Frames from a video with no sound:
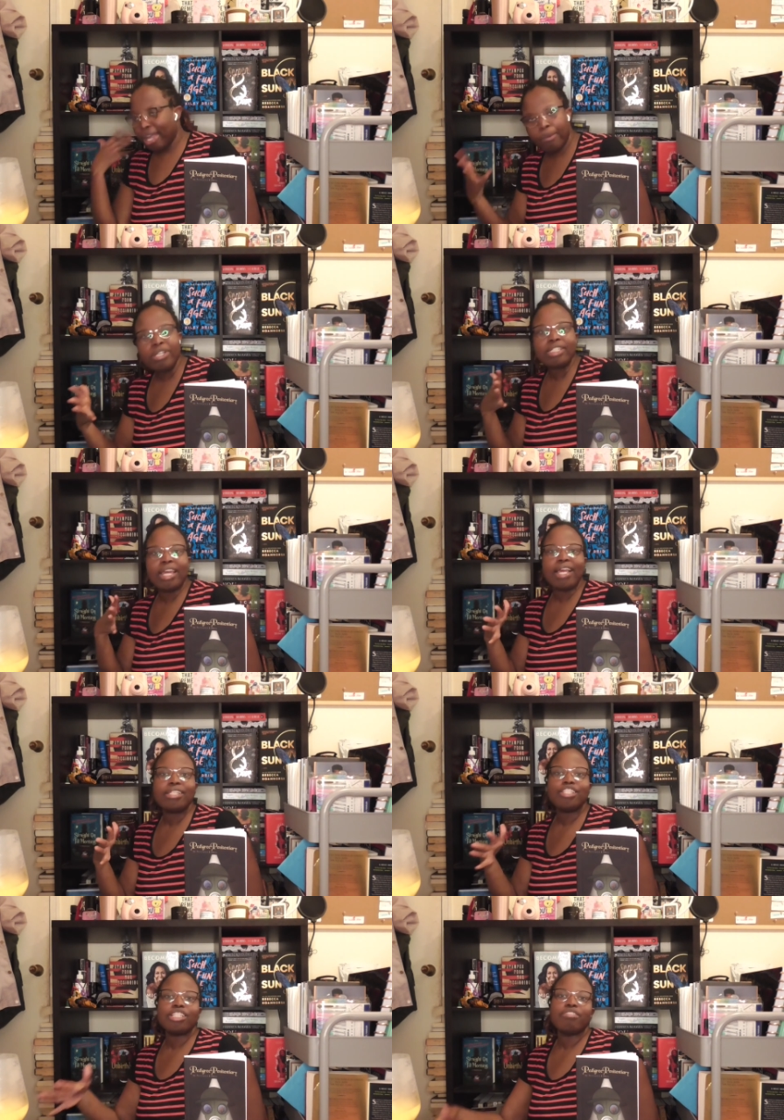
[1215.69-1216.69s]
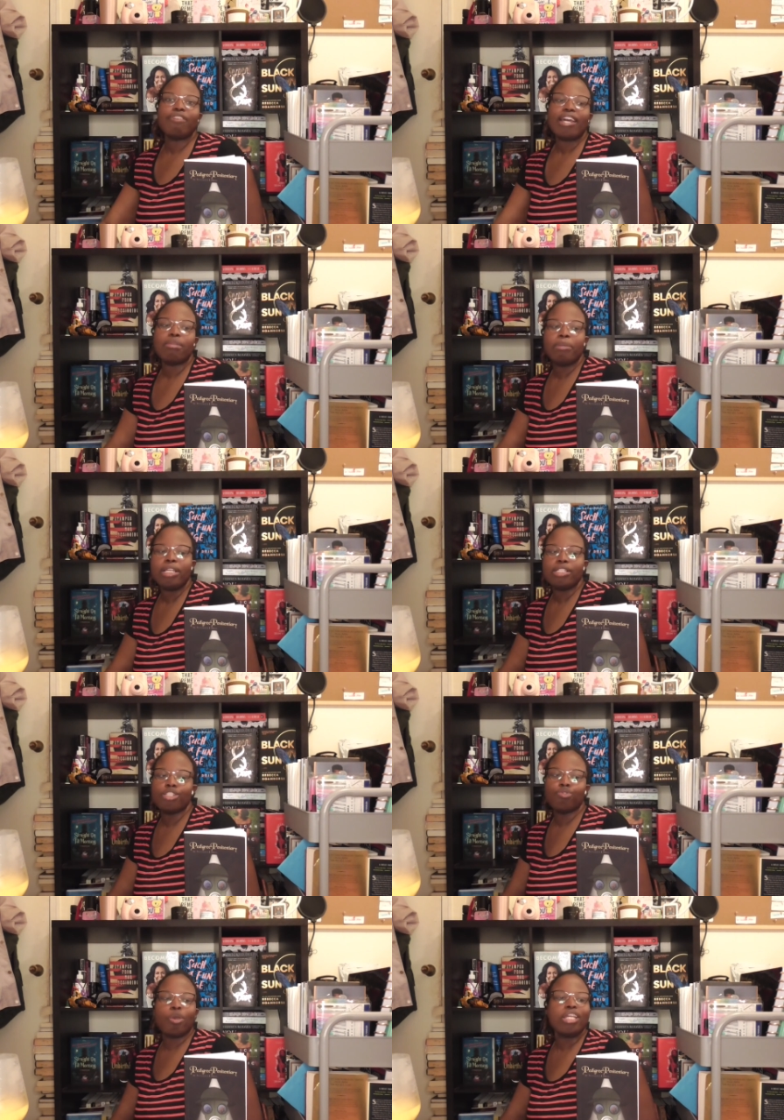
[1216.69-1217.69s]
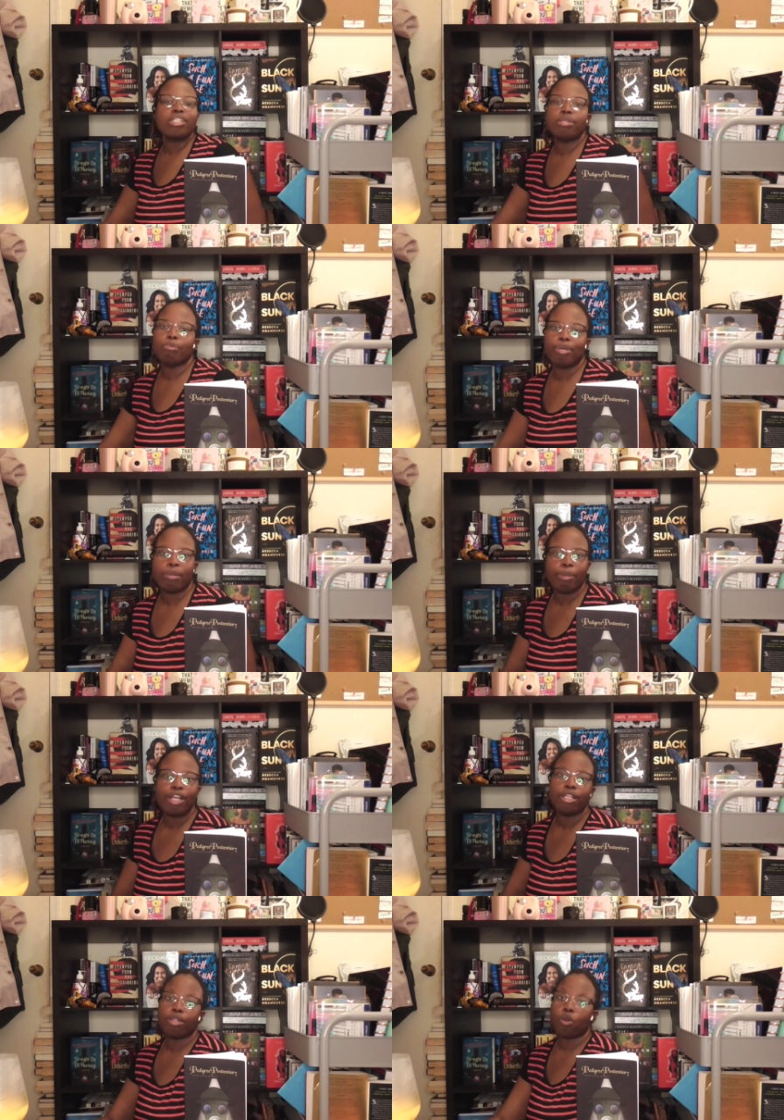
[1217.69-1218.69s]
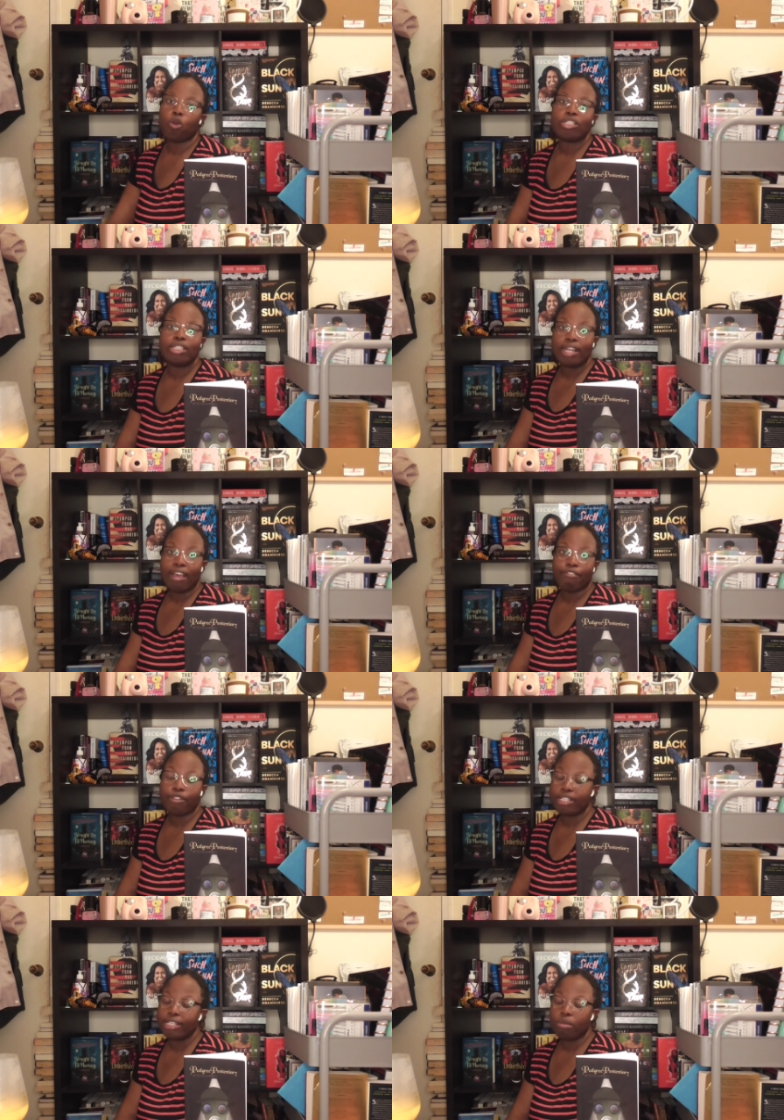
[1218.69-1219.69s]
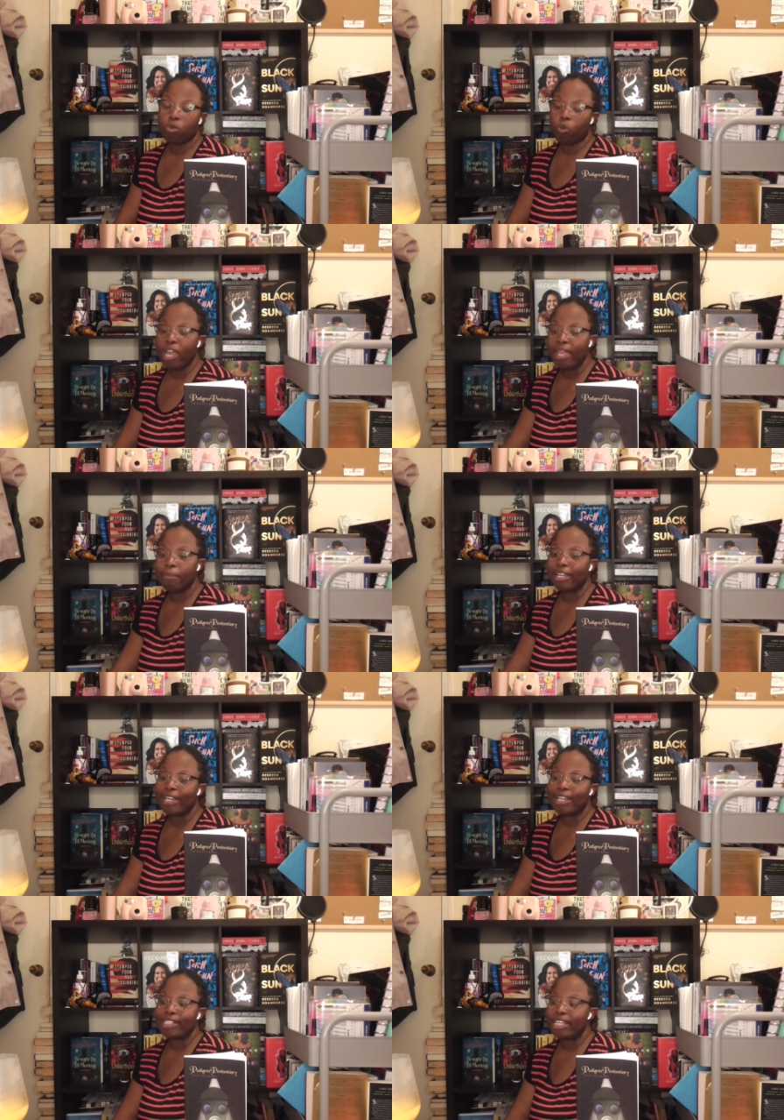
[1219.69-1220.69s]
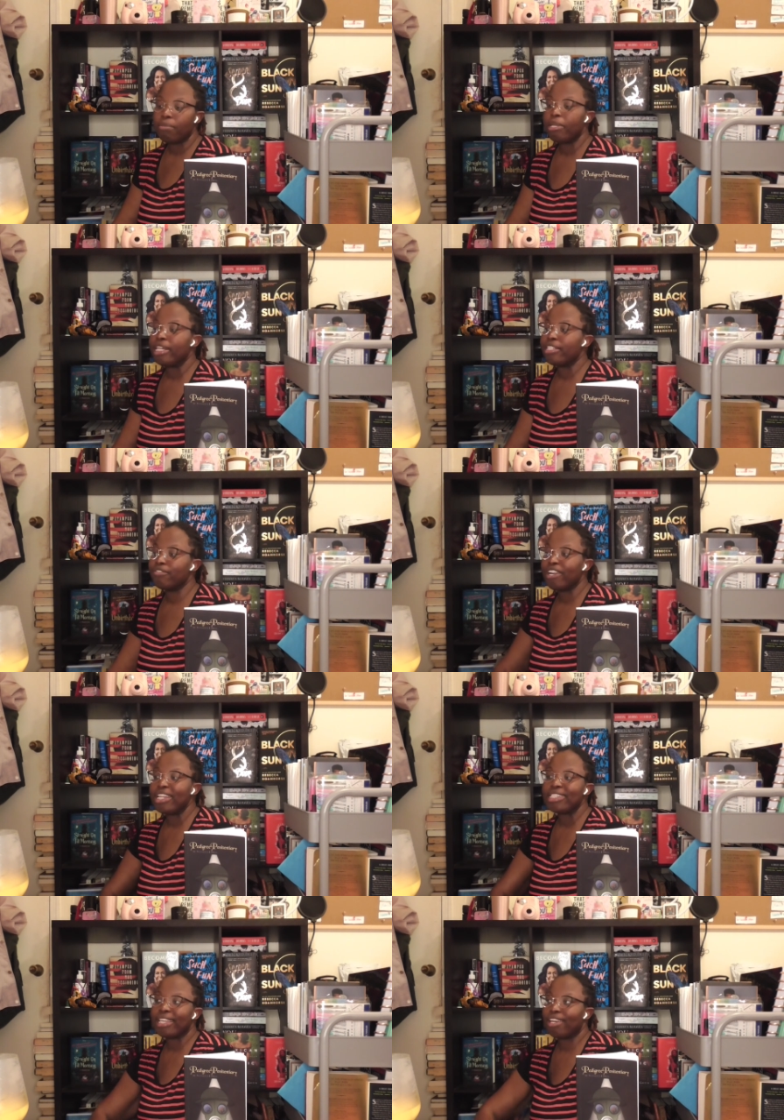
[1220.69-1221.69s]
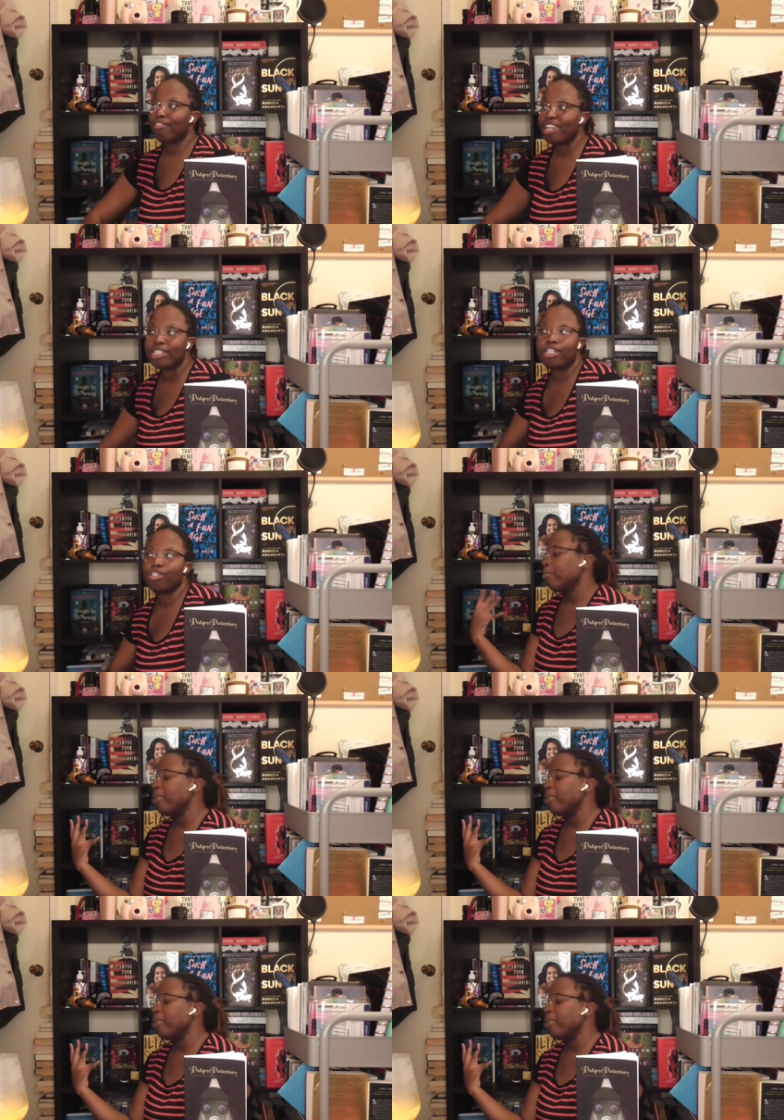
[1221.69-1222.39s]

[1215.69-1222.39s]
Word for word: It was an ends justify the means situation, but apparently the courts did not feel the same way because him and his friends get arrested.